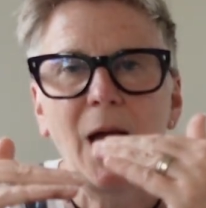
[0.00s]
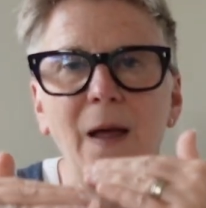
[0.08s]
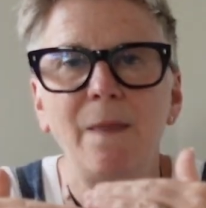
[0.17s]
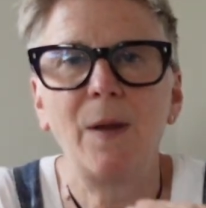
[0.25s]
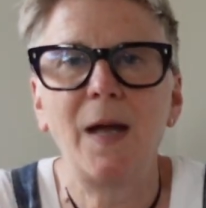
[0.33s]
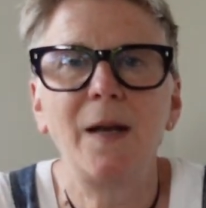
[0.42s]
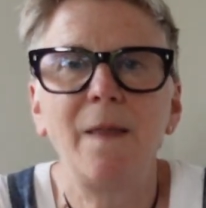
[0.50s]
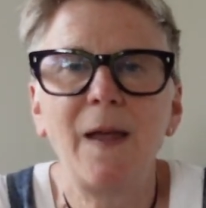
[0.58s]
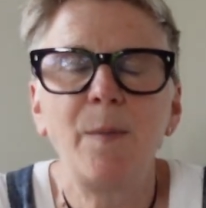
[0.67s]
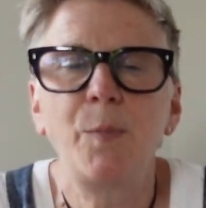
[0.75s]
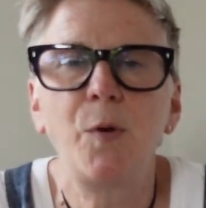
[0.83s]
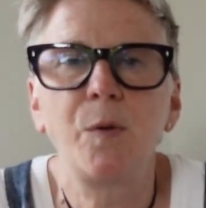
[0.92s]
And at
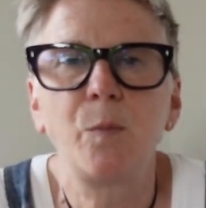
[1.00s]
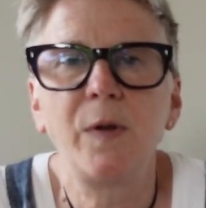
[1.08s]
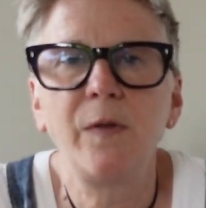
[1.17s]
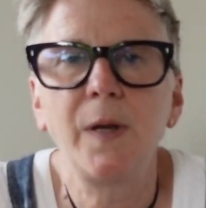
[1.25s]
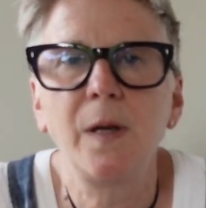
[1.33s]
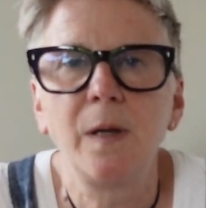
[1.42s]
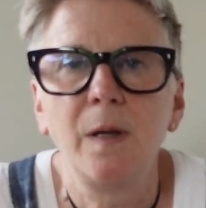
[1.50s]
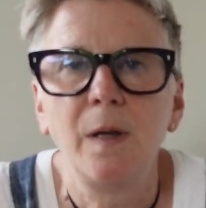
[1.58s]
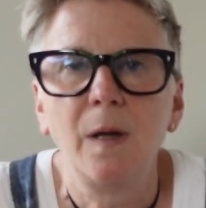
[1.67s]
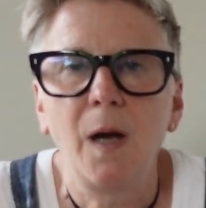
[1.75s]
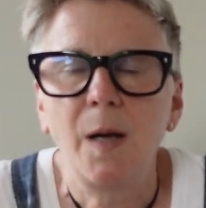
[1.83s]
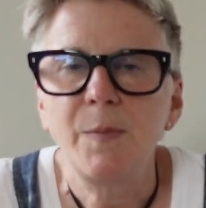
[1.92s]
that point we think,
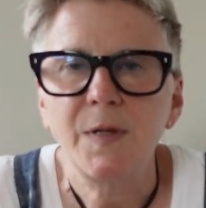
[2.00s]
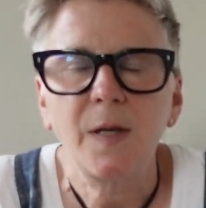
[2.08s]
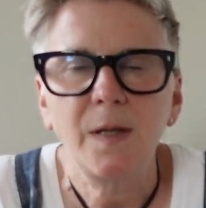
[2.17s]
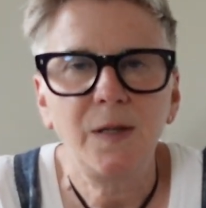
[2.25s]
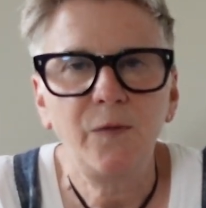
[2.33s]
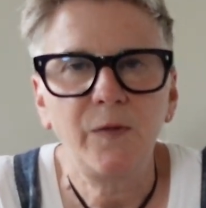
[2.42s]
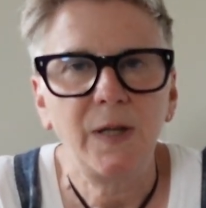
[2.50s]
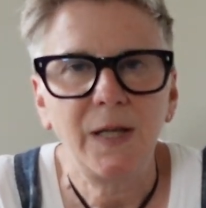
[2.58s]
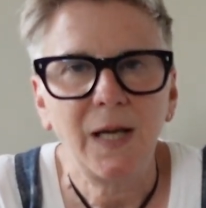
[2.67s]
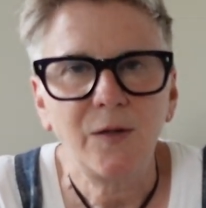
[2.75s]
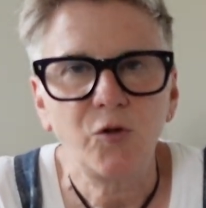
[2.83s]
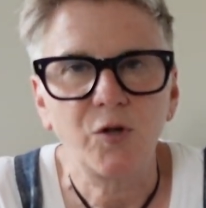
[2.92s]
I'm suddenly
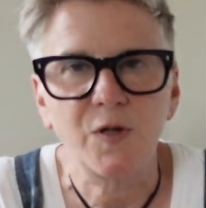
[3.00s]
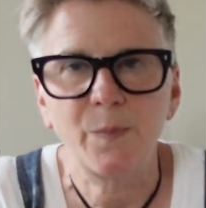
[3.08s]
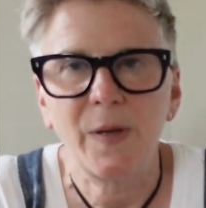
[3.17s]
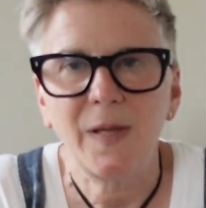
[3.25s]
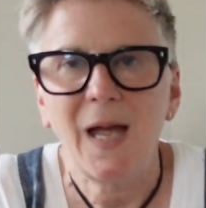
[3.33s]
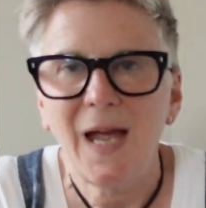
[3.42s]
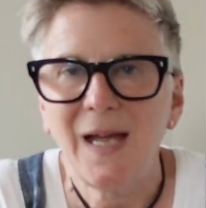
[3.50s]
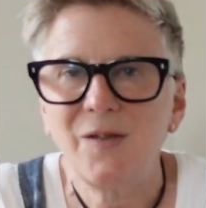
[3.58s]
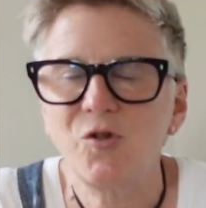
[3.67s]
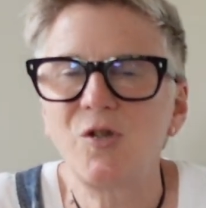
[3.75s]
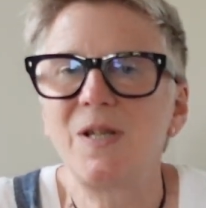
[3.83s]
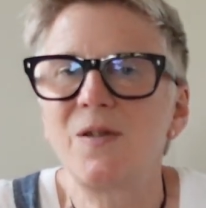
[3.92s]
feeling anxious, but that
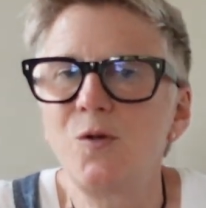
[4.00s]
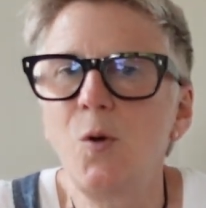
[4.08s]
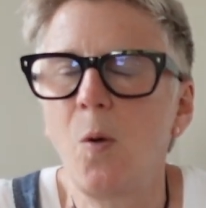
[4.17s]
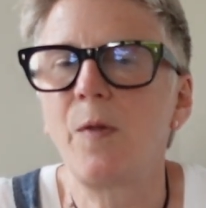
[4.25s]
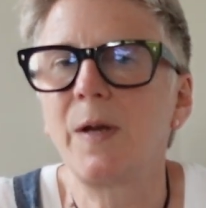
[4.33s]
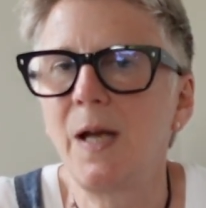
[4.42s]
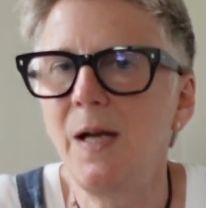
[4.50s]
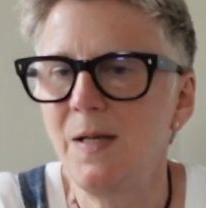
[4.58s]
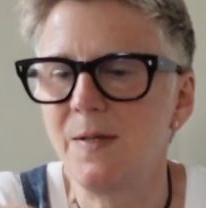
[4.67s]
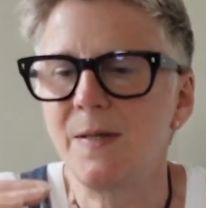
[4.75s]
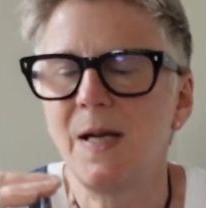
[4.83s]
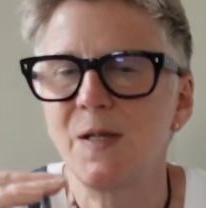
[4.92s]
actually is not the
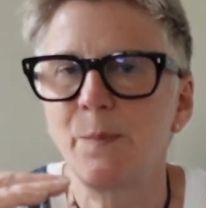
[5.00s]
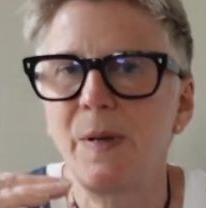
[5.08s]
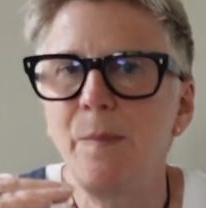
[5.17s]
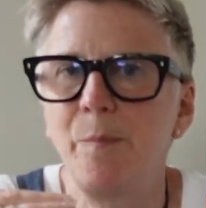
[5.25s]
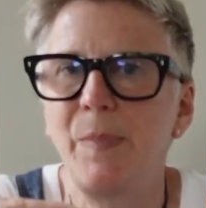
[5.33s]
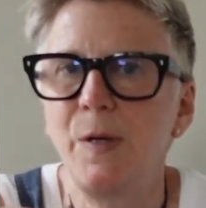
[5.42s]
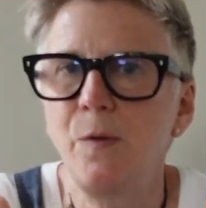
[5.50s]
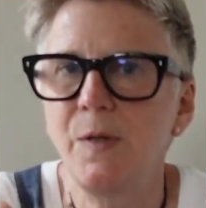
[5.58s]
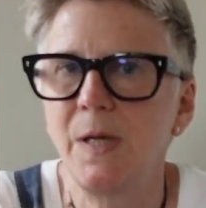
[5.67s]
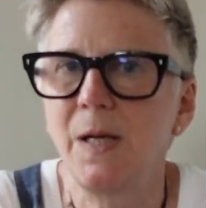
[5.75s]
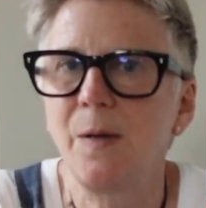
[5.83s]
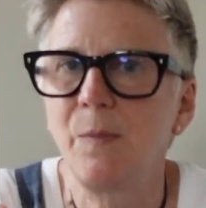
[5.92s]
case. That's been
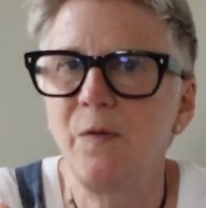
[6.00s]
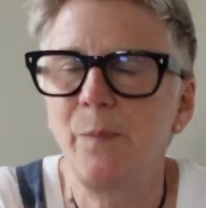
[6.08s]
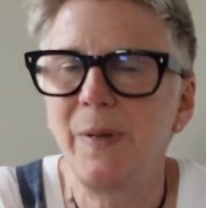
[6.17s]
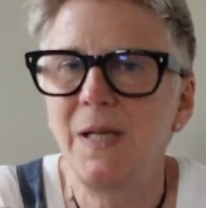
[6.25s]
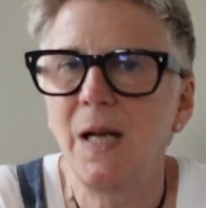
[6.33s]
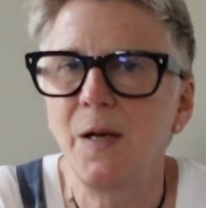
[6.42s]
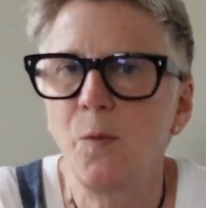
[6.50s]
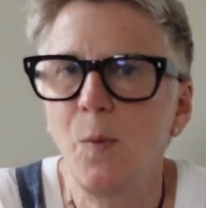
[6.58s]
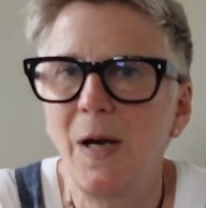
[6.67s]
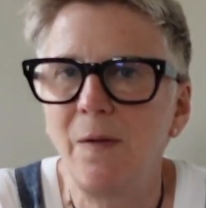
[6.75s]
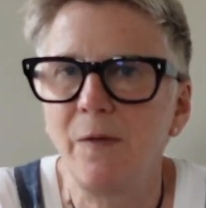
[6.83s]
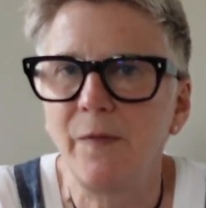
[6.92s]
building and we've been
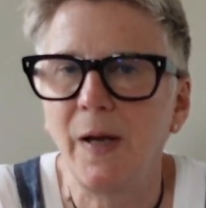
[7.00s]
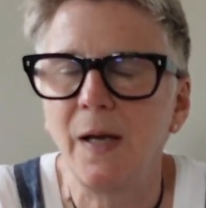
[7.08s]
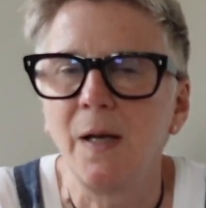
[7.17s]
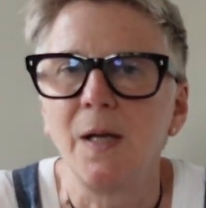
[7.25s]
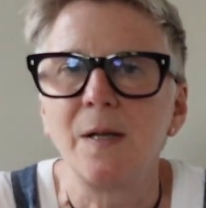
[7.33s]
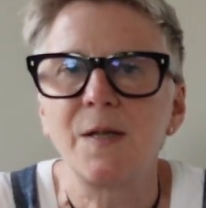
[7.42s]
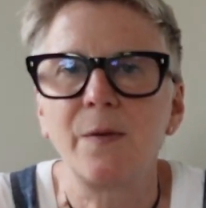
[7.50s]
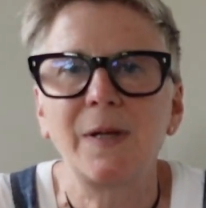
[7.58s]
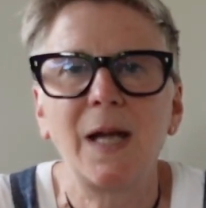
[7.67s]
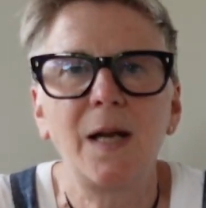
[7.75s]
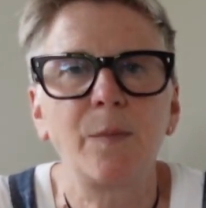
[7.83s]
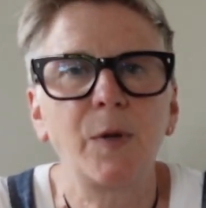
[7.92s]
unaware of it. So
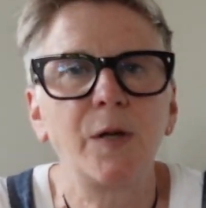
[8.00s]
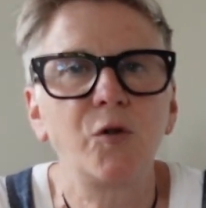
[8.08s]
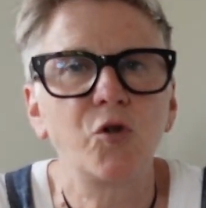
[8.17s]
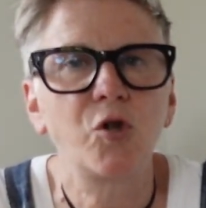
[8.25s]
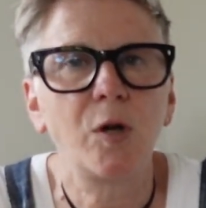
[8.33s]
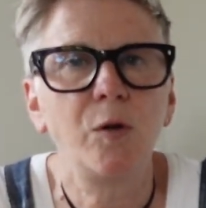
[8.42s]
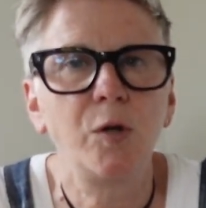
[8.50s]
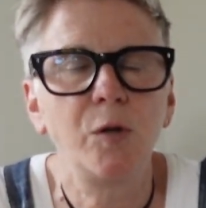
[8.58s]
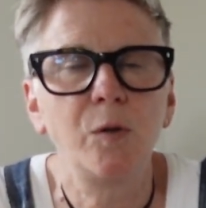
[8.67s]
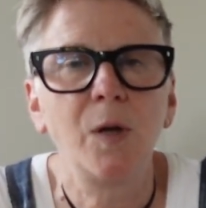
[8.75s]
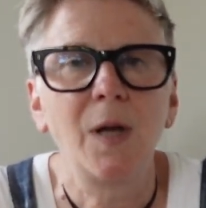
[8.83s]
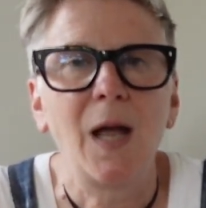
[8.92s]
again, I'm going to show
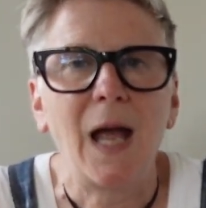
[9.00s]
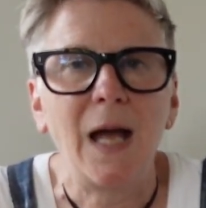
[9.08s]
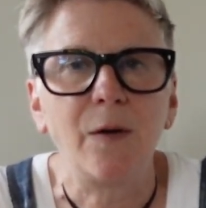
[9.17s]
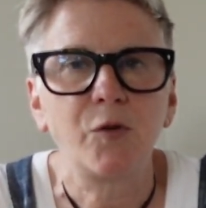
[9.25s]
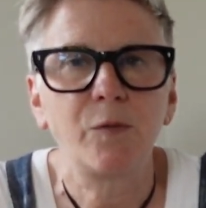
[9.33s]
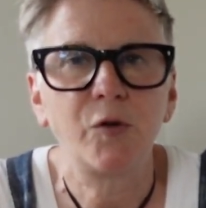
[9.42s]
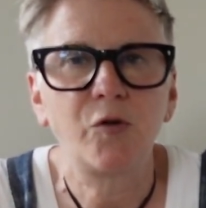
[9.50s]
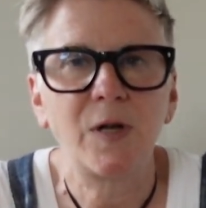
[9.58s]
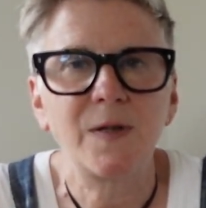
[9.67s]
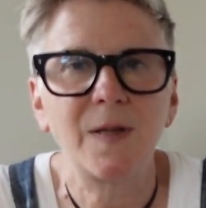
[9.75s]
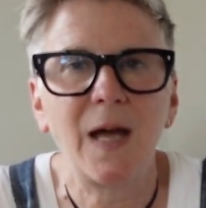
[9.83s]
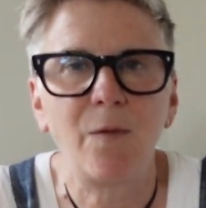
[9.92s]
you how to
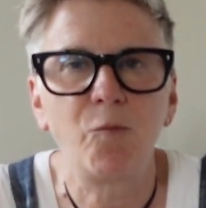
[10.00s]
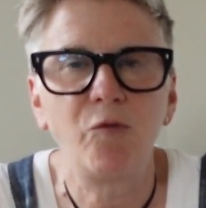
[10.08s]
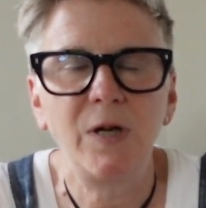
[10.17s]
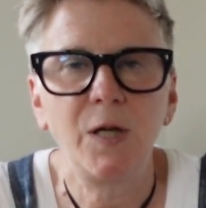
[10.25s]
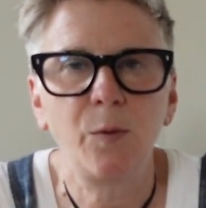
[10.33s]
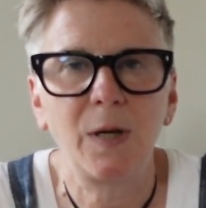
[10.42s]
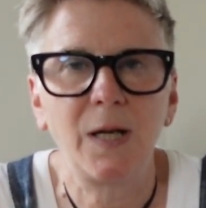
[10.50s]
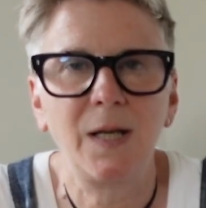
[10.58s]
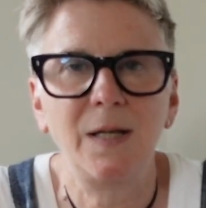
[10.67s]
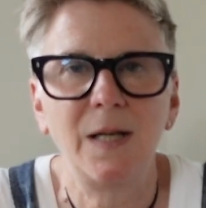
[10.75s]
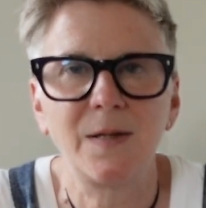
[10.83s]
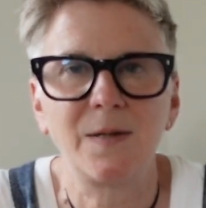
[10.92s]
address that really quickly
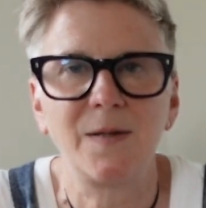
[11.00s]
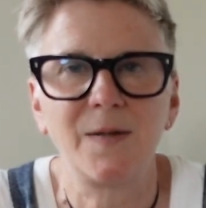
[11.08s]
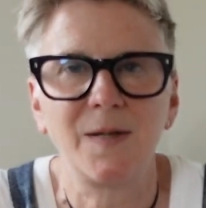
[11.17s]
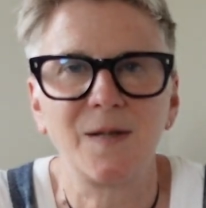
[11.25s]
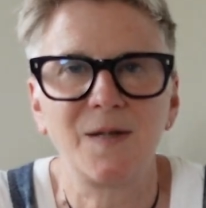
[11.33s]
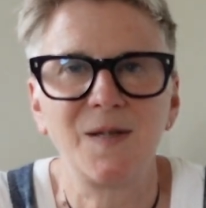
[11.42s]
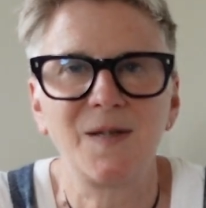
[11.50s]
in less than 60